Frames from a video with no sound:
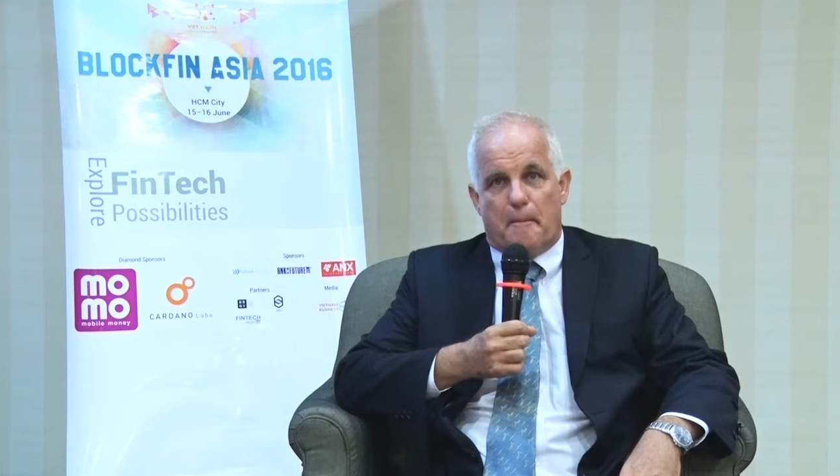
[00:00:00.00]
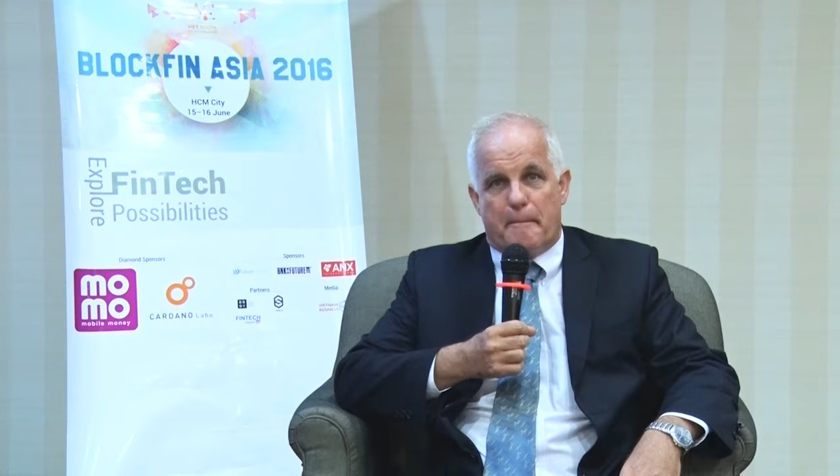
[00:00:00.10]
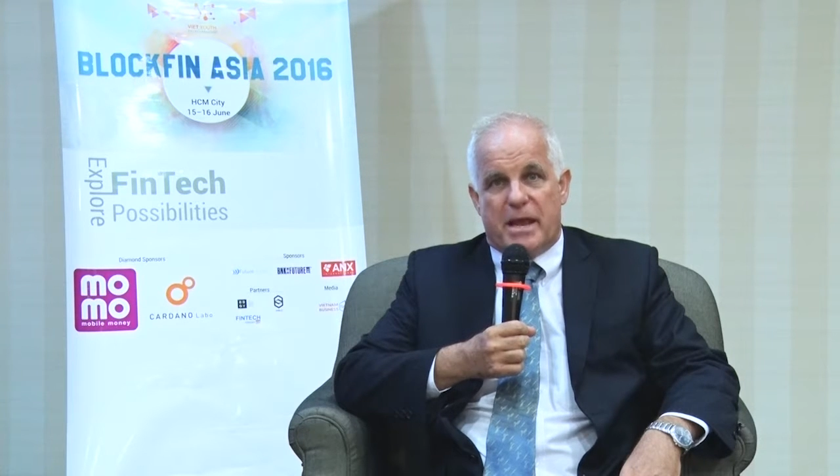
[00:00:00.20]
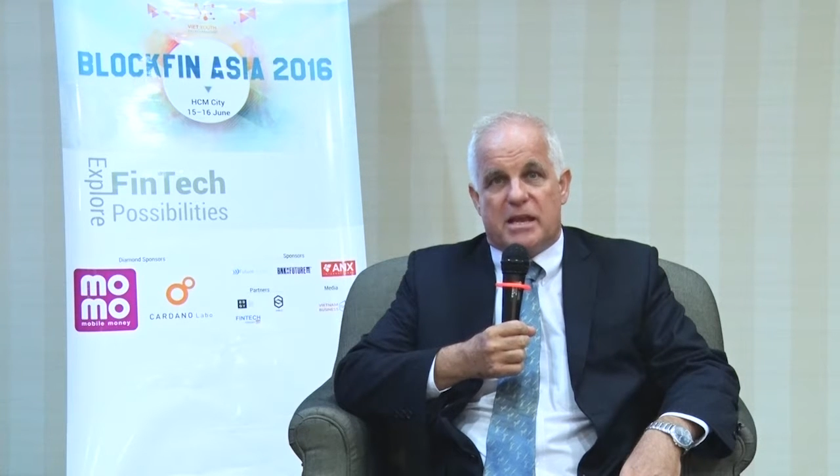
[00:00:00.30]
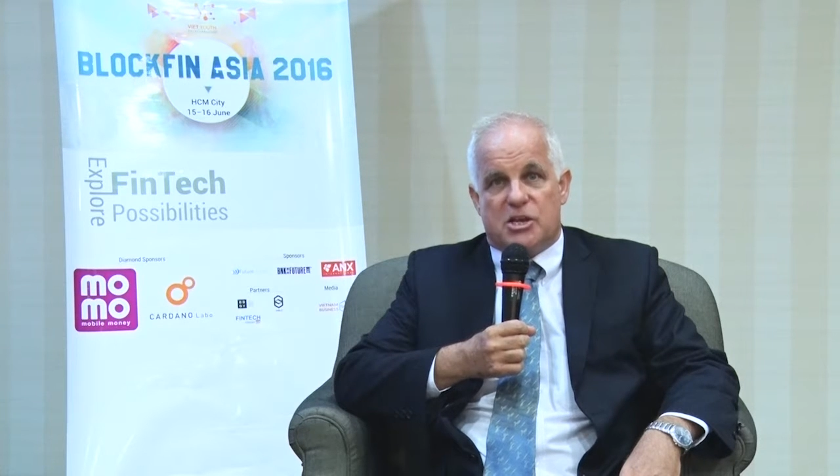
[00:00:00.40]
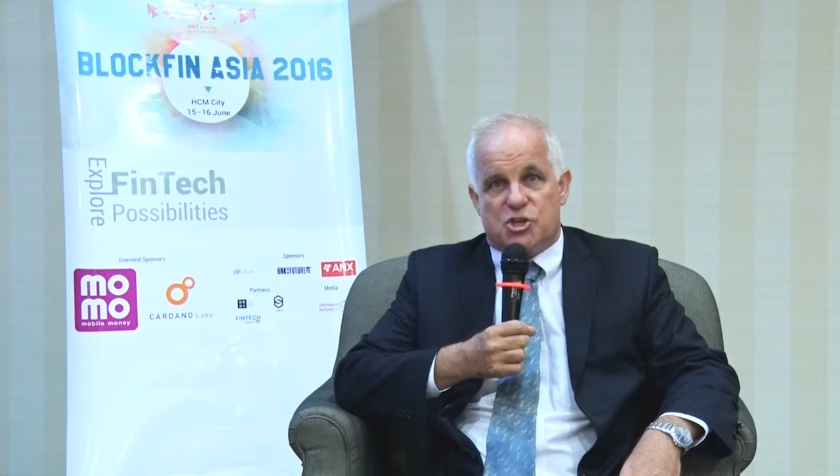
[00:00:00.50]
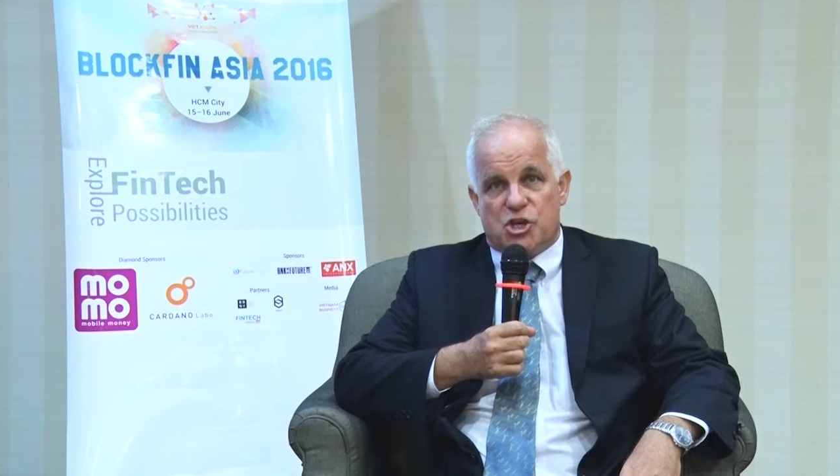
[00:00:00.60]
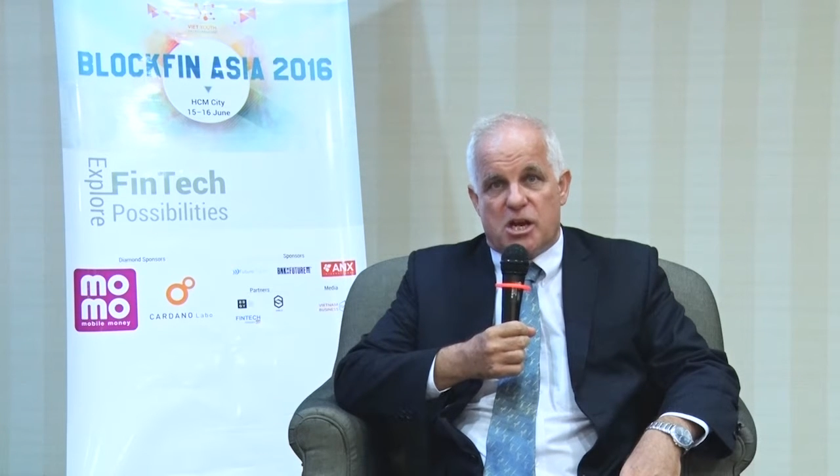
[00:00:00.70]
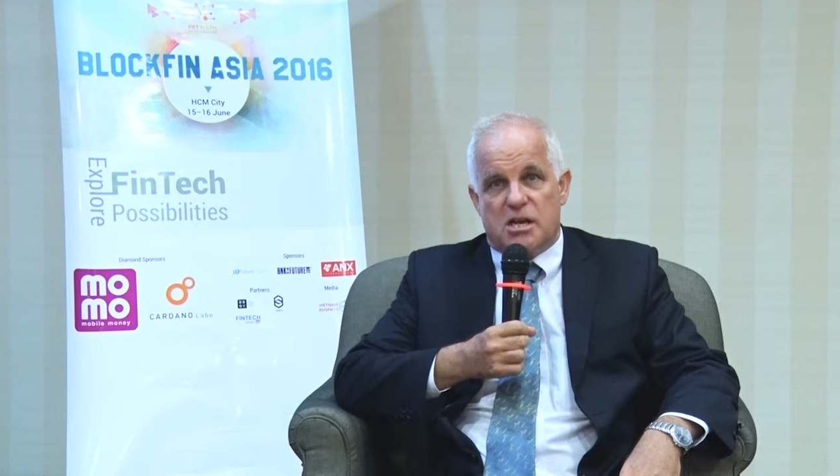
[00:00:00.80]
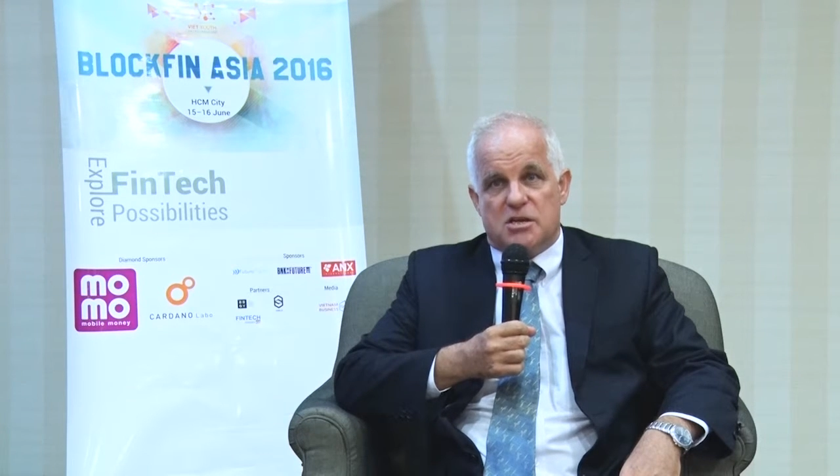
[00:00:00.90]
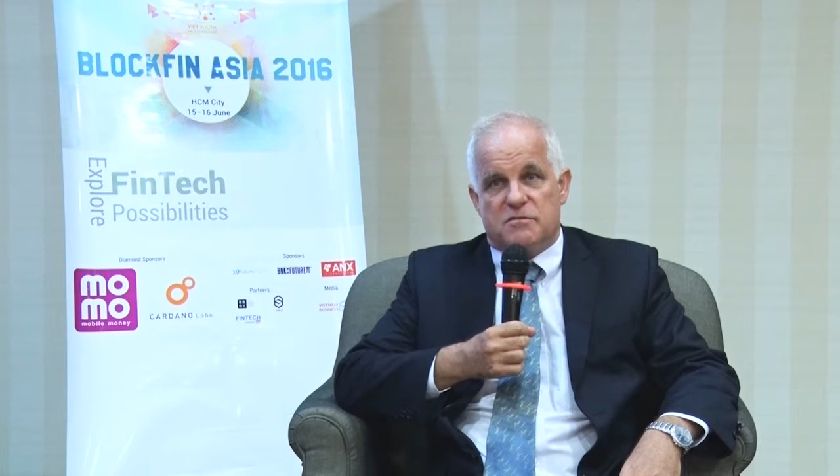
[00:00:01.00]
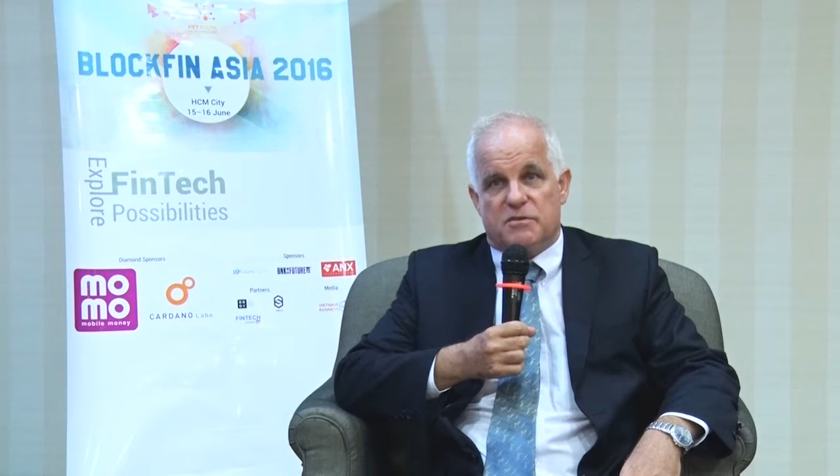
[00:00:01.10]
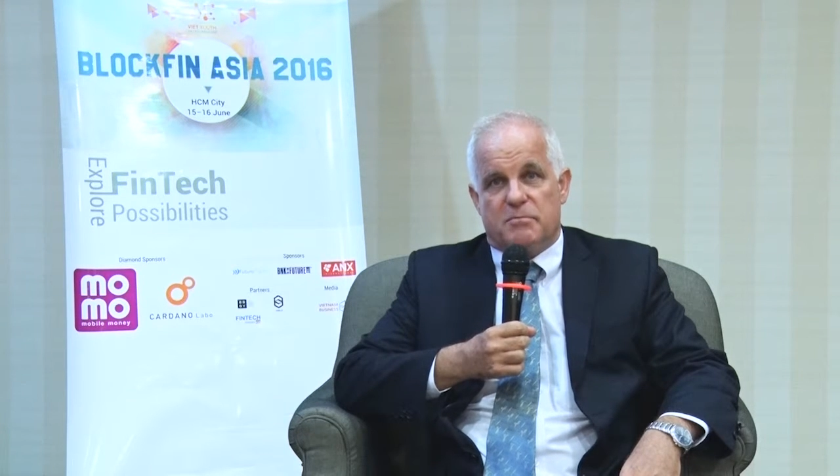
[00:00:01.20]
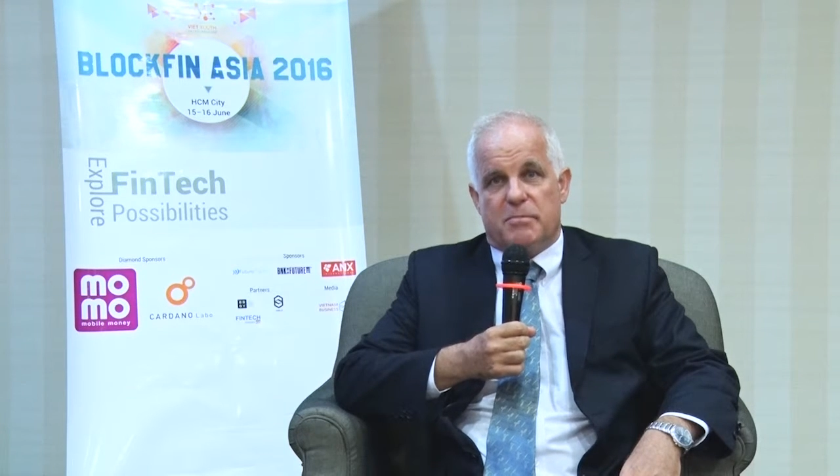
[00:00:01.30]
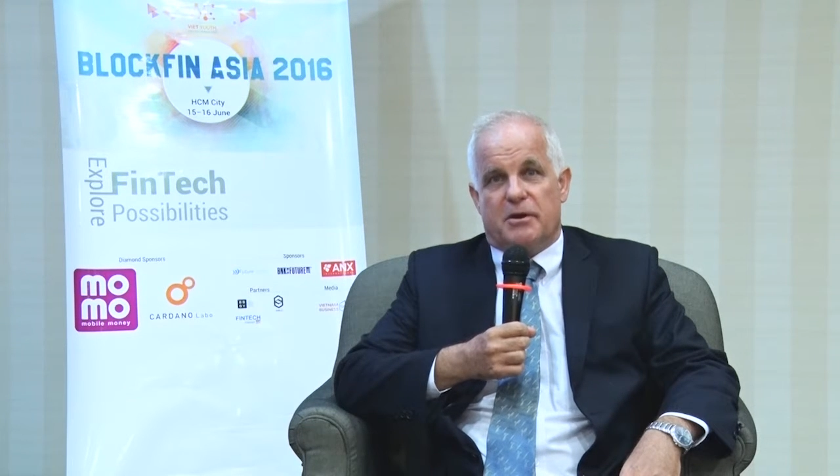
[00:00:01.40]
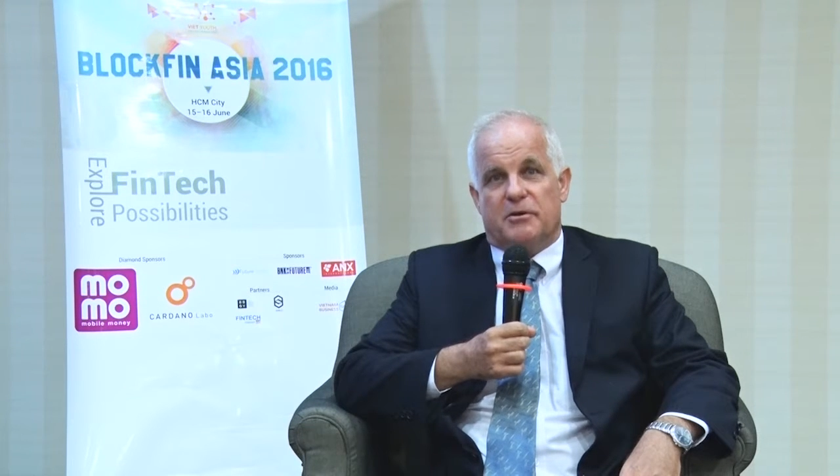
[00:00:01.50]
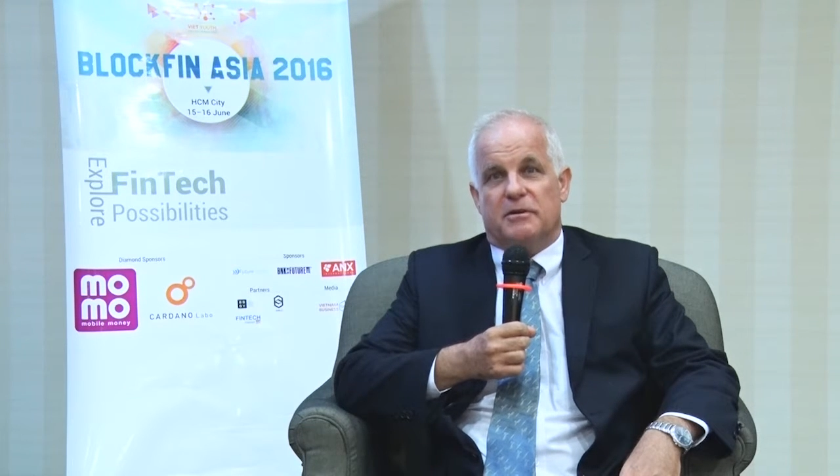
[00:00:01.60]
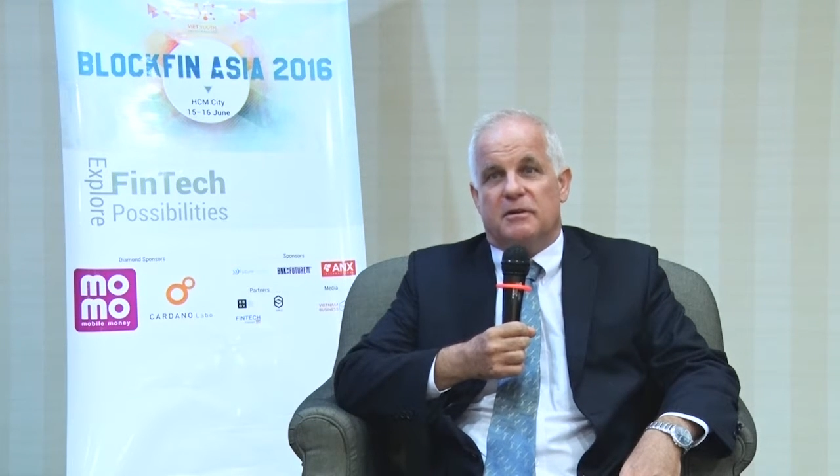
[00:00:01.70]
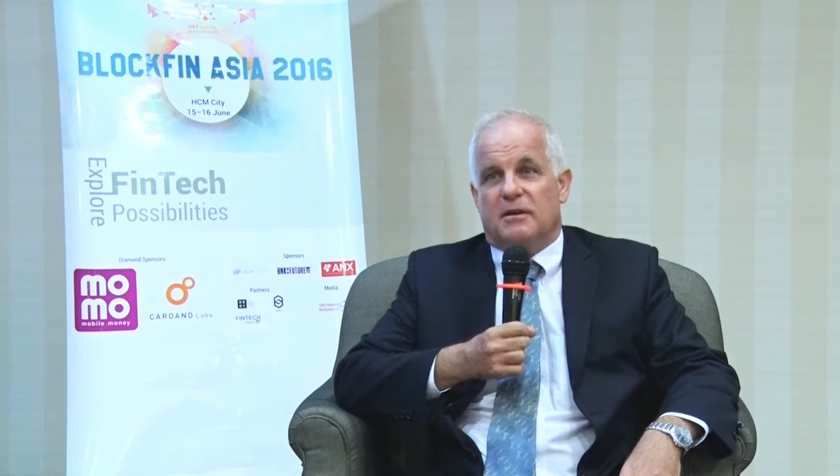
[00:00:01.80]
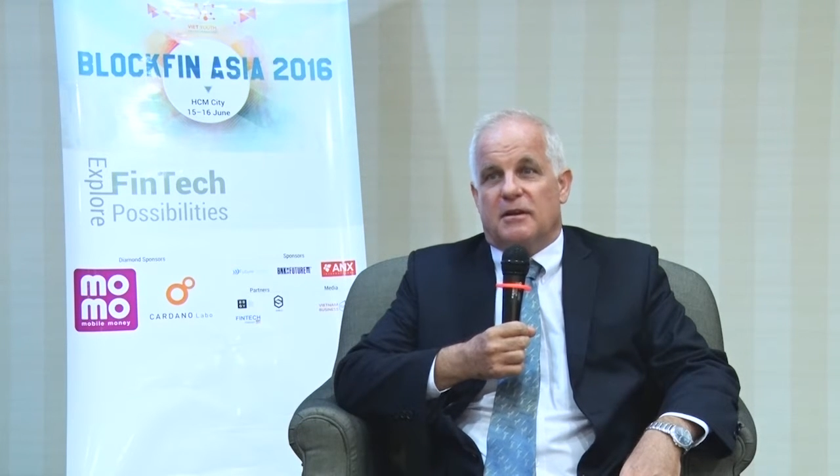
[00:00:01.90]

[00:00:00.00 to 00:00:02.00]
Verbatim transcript: make a change for the better